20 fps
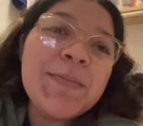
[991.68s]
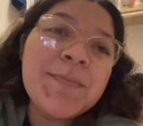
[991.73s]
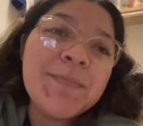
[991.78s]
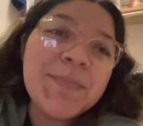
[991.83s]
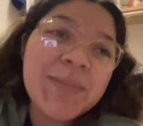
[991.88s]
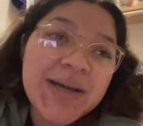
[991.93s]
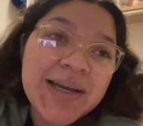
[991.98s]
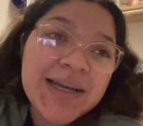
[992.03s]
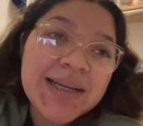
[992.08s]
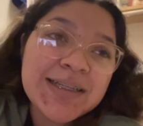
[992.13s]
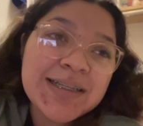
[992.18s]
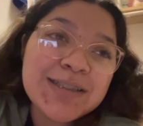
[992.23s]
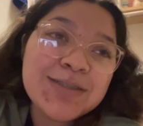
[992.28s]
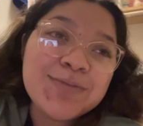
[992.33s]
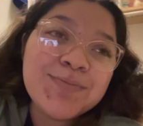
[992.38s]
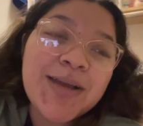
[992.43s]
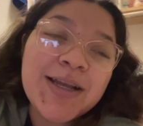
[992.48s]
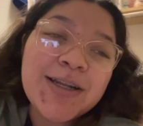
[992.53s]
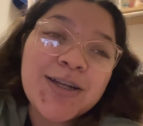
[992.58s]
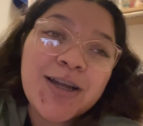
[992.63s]
but
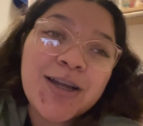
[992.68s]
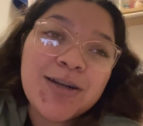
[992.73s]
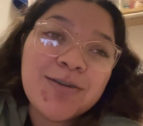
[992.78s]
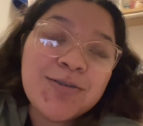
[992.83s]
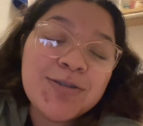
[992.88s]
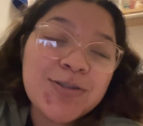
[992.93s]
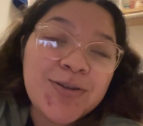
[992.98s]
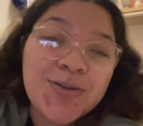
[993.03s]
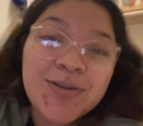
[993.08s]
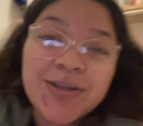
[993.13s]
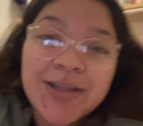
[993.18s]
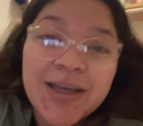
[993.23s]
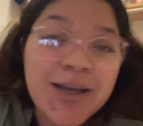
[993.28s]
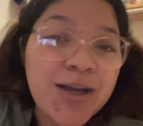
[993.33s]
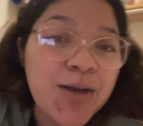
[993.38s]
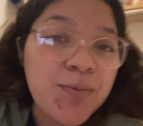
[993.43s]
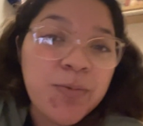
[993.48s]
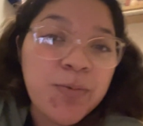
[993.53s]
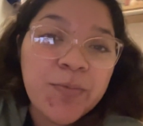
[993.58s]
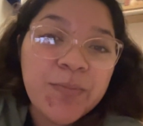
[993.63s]
my daughter was only a
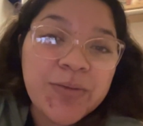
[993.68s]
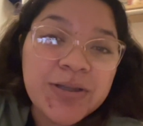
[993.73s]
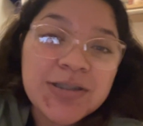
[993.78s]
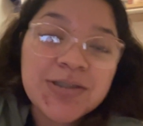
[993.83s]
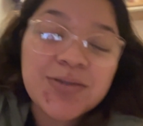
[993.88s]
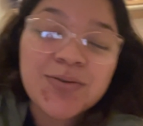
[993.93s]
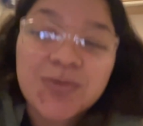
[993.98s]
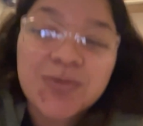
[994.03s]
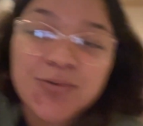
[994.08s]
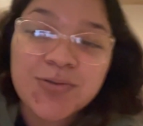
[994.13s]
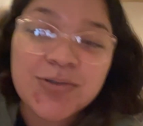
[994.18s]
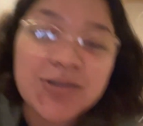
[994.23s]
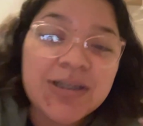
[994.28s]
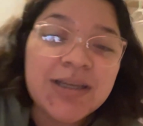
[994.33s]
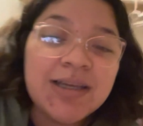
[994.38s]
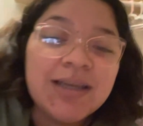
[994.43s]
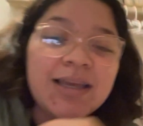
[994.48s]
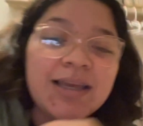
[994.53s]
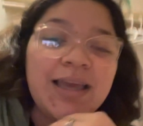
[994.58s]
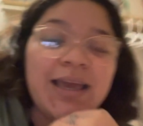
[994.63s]
couple months old
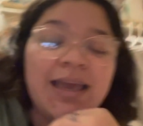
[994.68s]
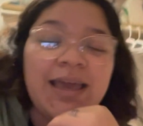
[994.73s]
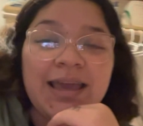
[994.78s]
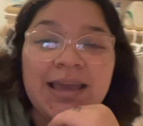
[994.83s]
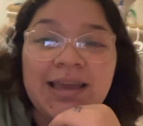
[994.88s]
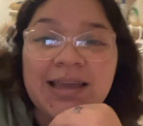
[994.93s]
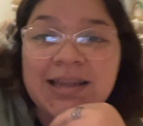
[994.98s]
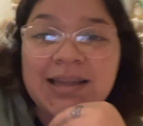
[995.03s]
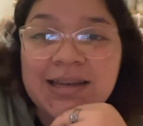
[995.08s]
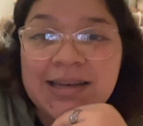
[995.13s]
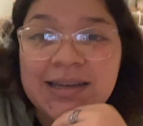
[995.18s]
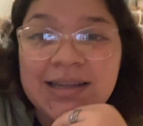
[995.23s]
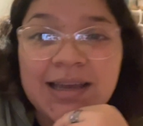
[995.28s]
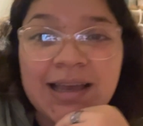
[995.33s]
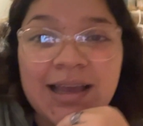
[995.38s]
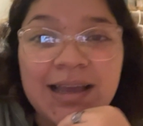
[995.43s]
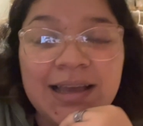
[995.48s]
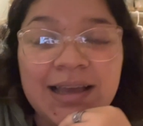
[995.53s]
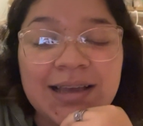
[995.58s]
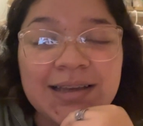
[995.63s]
and
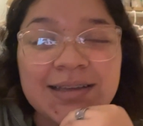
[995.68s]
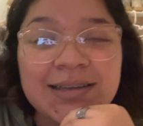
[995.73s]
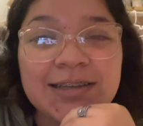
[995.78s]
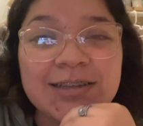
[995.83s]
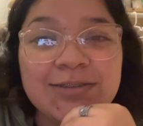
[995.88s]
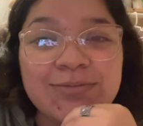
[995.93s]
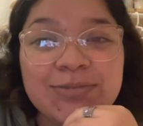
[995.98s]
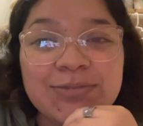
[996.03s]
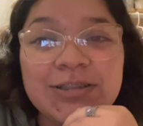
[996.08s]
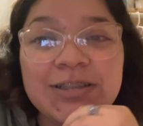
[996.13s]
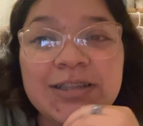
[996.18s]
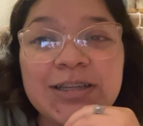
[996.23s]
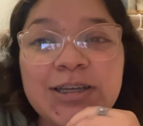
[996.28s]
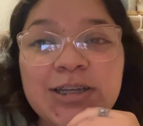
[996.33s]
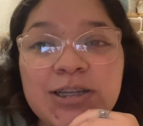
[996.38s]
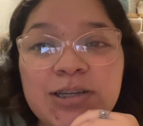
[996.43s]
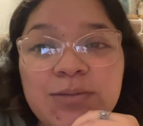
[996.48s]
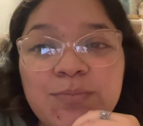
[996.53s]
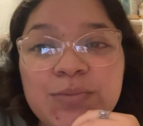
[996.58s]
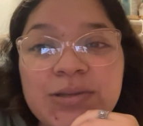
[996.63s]
it really
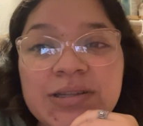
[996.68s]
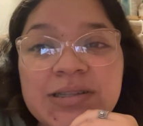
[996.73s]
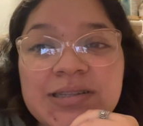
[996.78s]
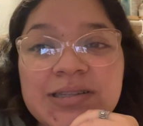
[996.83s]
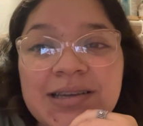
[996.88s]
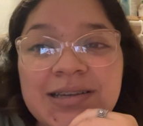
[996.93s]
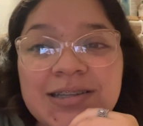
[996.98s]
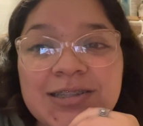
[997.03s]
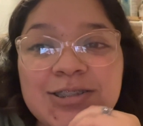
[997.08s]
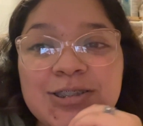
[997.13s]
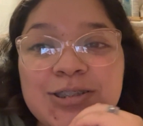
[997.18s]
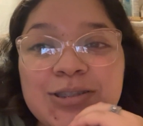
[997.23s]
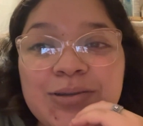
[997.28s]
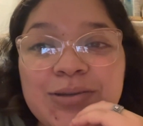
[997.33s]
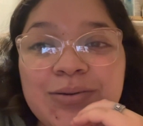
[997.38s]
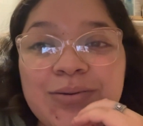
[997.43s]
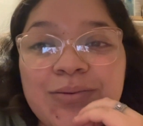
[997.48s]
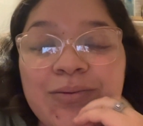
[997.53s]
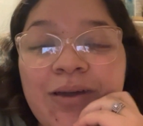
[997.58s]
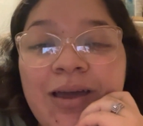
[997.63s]
couldn't be done,
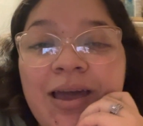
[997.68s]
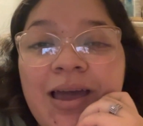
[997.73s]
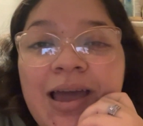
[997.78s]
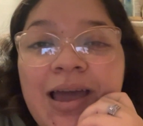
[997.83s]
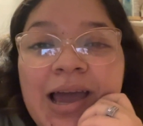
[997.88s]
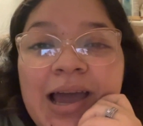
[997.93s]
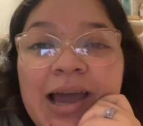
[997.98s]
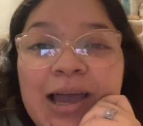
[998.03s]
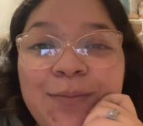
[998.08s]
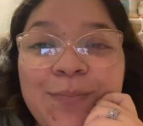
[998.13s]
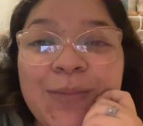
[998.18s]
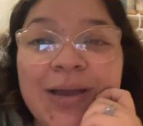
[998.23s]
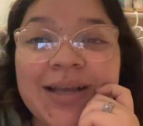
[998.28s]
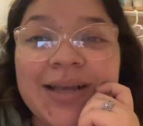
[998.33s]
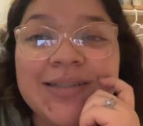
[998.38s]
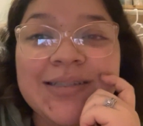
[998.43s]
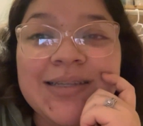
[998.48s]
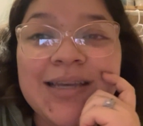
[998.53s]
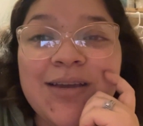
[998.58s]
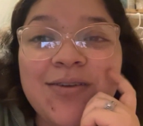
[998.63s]
so I
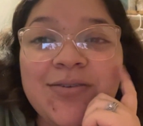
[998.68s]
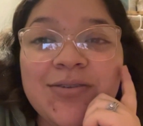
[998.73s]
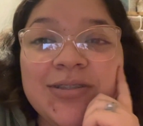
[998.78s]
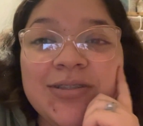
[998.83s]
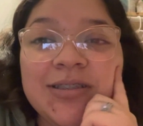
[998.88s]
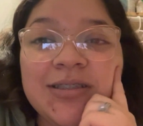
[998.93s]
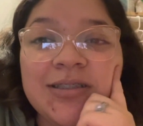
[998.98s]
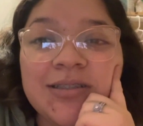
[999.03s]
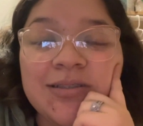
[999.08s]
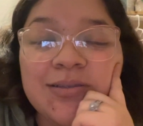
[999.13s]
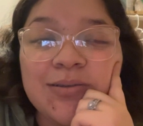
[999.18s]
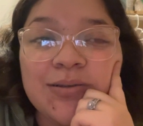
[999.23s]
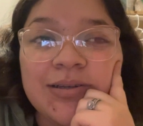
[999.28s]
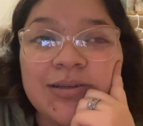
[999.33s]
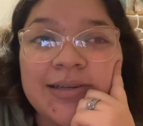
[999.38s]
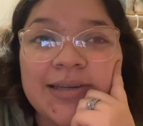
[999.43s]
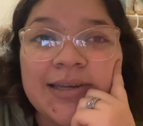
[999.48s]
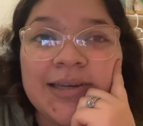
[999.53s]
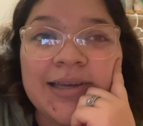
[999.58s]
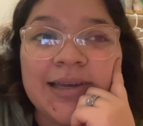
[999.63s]
backed out
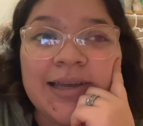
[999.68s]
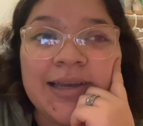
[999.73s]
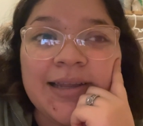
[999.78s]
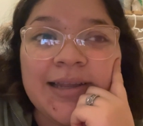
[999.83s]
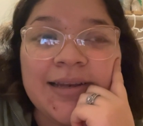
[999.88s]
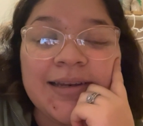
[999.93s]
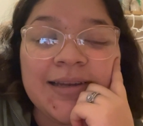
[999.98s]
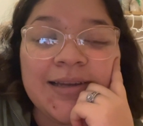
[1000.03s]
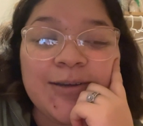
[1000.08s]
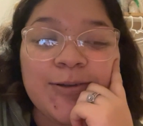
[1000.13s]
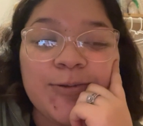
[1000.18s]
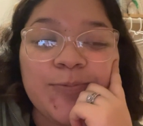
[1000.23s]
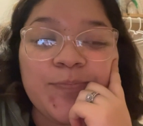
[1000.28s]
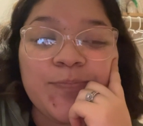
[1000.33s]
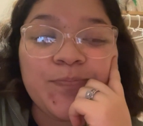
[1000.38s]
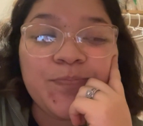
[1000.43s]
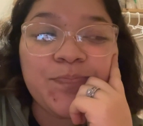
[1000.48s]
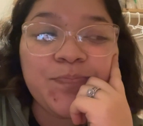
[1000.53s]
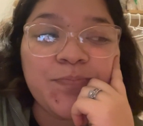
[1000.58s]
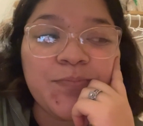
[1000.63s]
and um
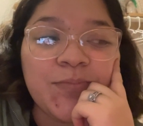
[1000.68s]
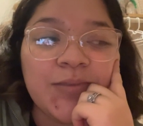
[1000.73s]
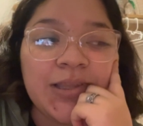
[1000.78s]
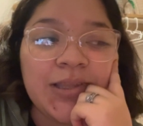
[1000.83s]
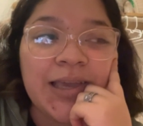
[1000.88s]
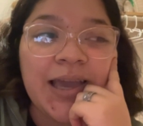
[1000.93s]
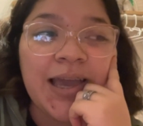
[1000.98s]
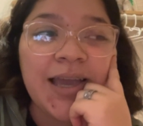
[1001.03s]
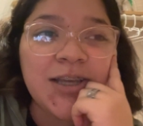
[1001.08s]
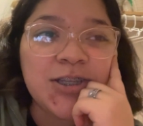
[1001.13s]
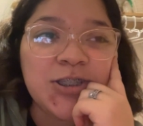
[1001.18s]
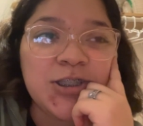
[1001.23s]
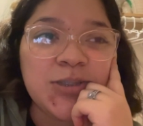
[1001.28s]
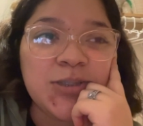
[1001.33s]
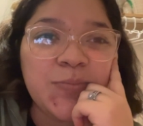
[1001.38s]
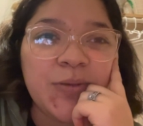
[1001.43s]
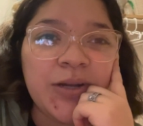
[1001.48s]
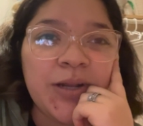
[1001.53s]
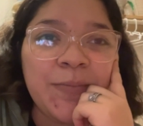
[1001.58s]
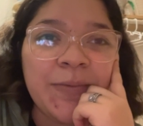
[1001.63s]
yeah, she's
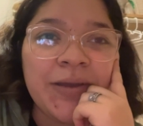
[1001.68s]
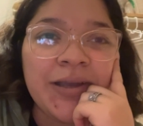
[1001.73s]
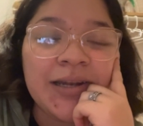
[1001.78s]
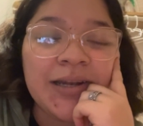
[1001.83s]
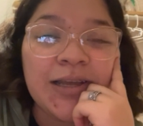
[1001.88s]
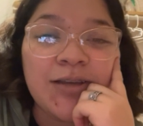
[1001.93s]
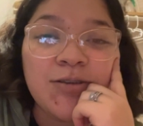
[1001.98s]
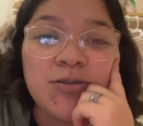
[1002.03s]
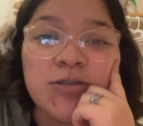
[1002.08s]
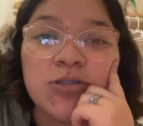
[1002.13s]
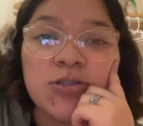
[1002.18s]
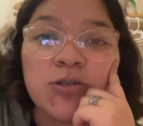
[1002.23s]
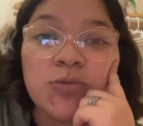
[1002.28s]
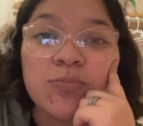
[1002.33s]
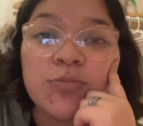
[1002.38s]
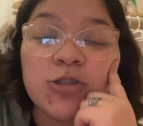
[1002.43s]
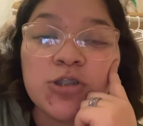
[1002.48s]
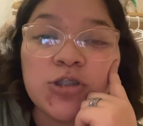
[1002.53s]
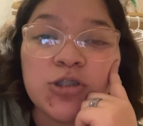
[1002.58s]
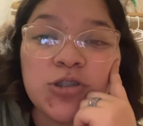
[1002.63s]
pretty big now. She's
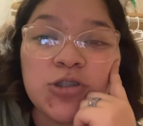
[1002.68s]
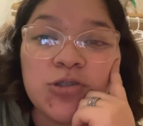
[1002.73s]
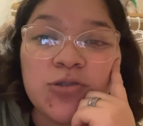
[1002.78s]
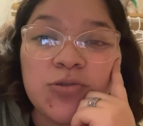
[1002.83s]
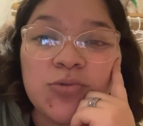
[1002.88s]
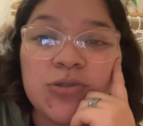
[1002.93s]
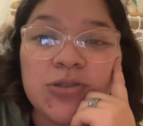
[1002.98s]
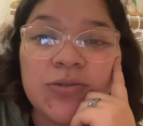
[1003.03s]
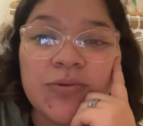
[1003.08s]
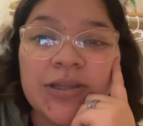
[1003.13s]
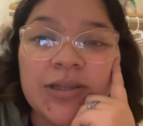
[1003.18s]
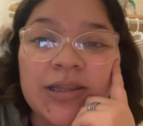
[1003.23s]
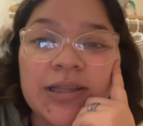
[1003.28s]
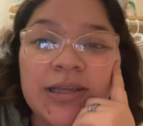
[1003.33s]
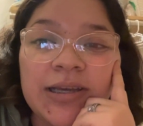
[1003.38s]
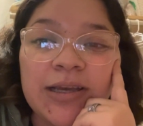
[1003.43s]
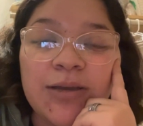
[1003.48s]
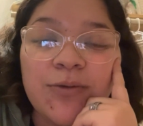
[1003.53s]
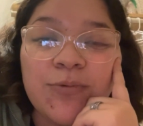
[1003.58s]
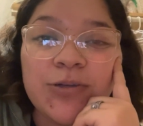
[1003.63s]
almost 2, so I
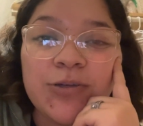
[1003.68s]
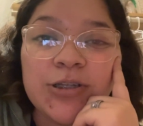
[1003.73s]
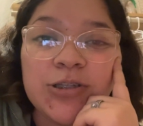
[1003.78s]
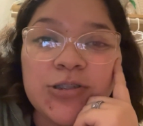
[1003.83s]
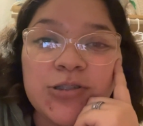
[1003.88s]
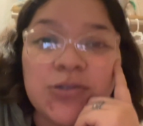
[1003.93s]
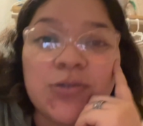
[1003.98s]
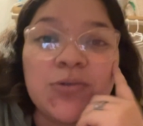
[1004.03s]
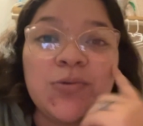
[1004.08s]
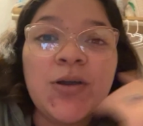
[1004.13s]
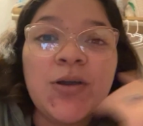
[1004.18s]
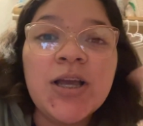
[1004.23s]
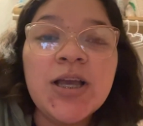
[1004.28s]
think I want to do